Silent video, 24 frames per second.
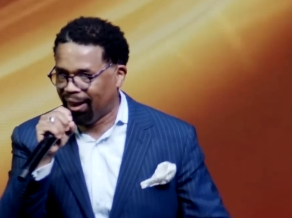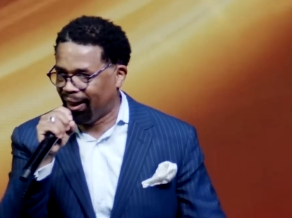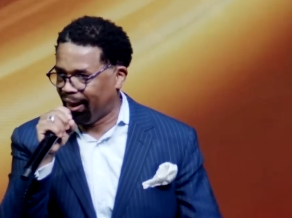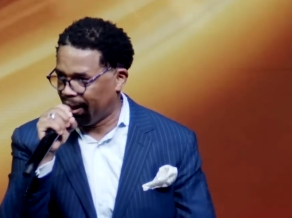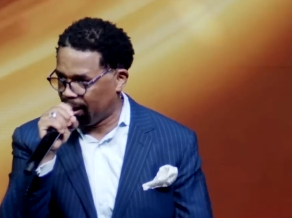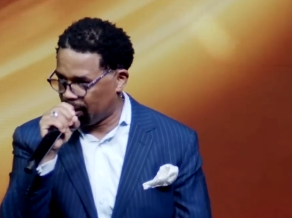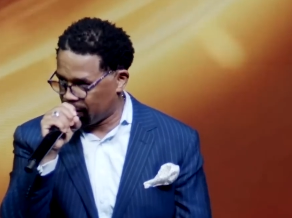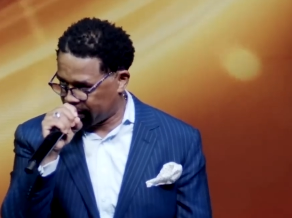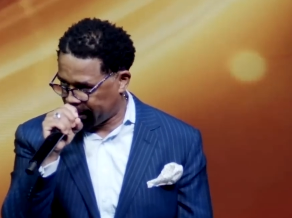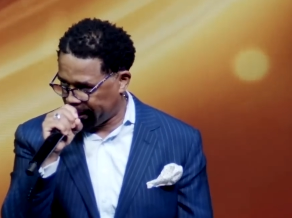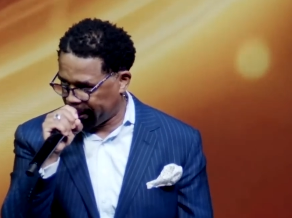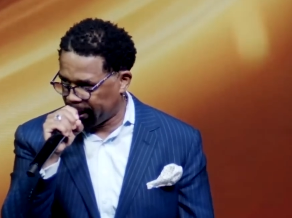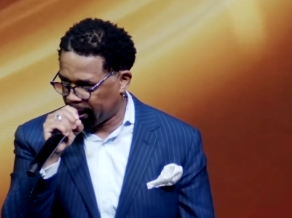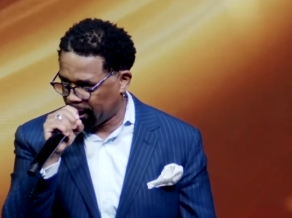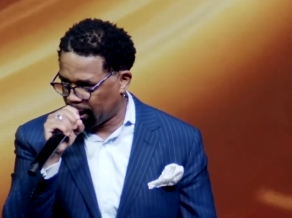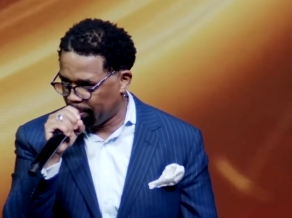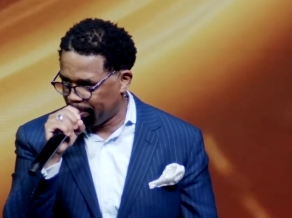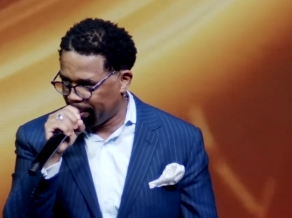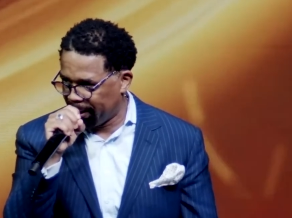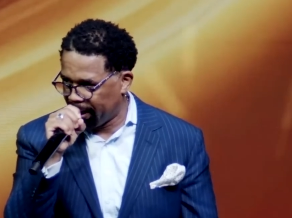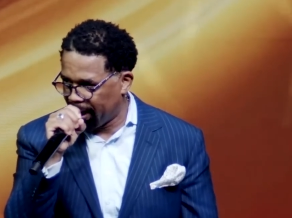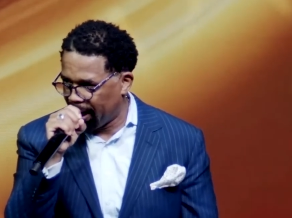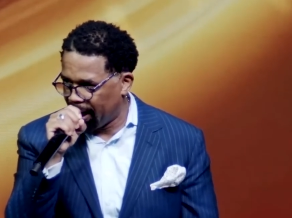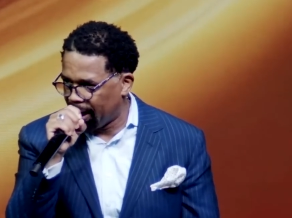Y'all ain't gonna say nothing
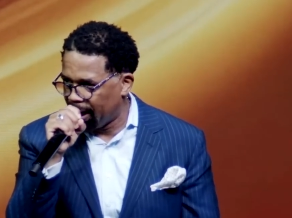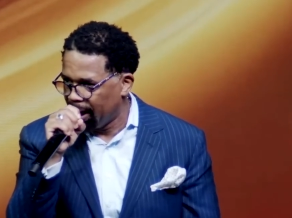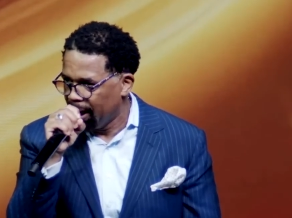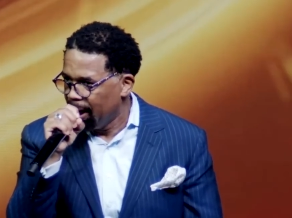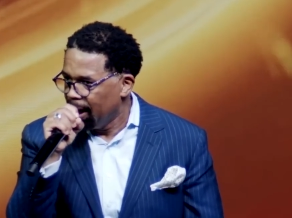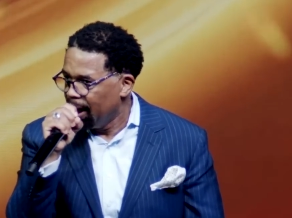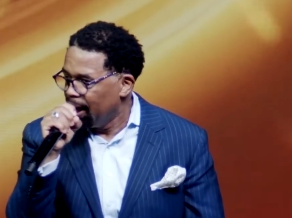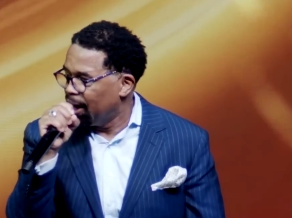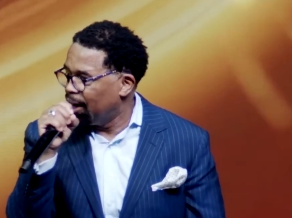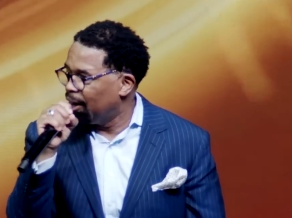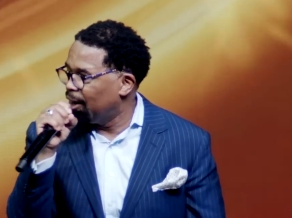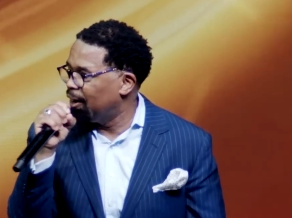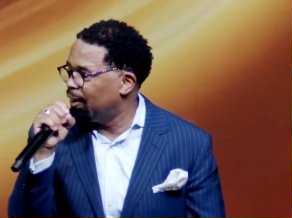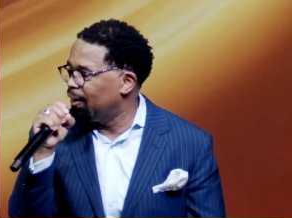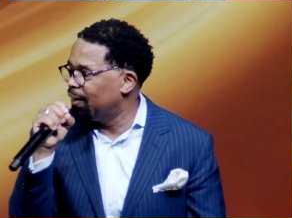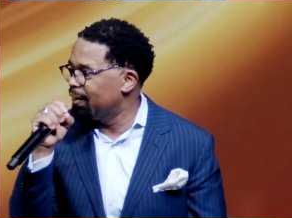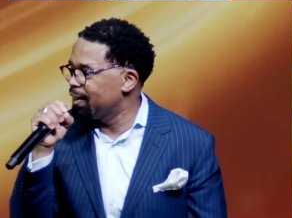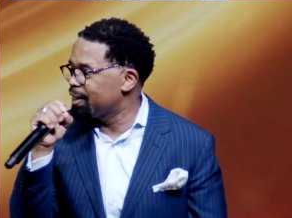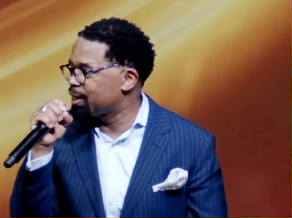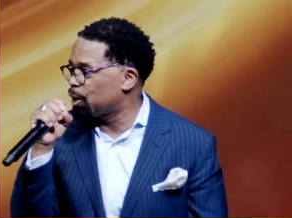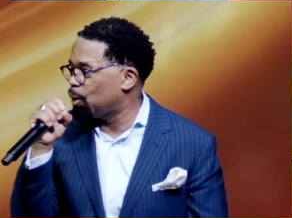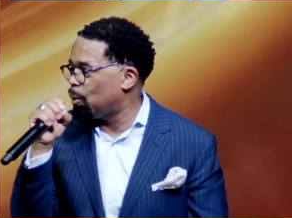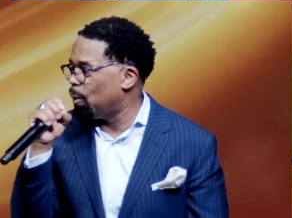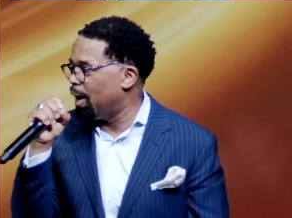to me now.
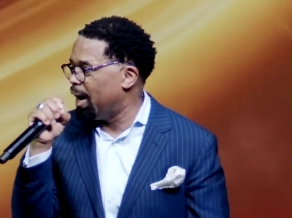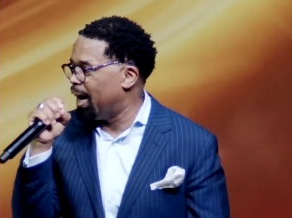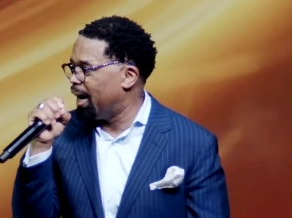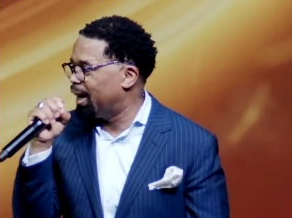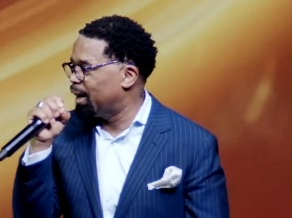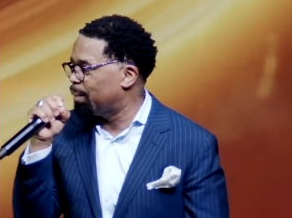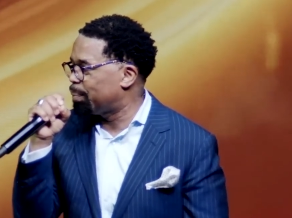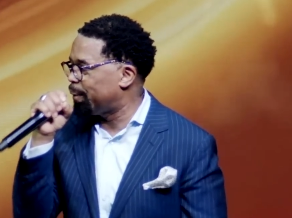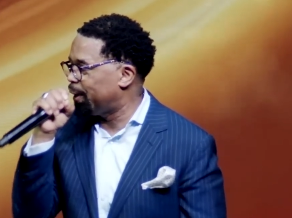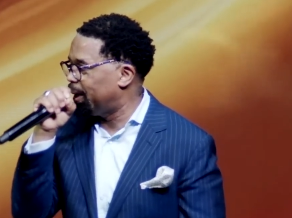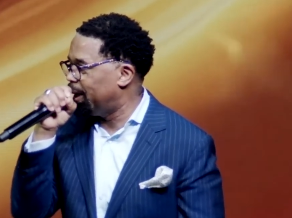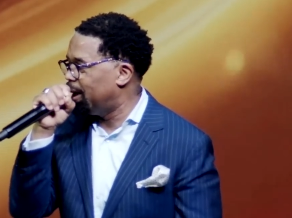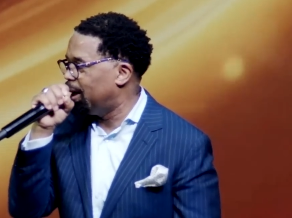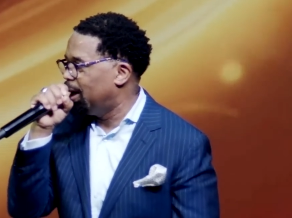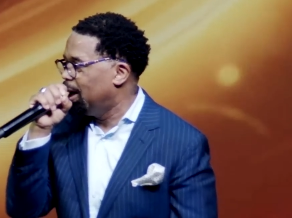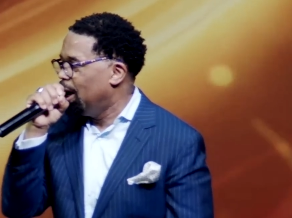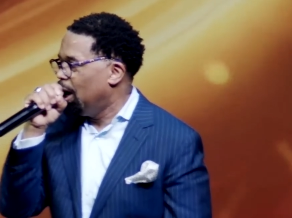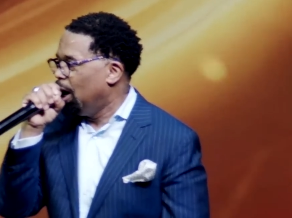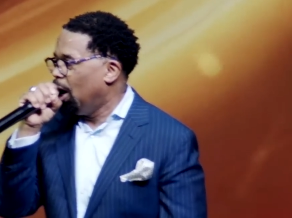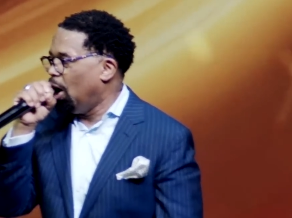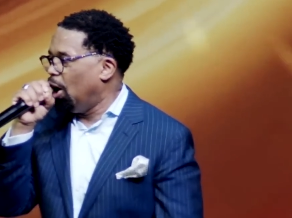Oh, it's quiet up in here.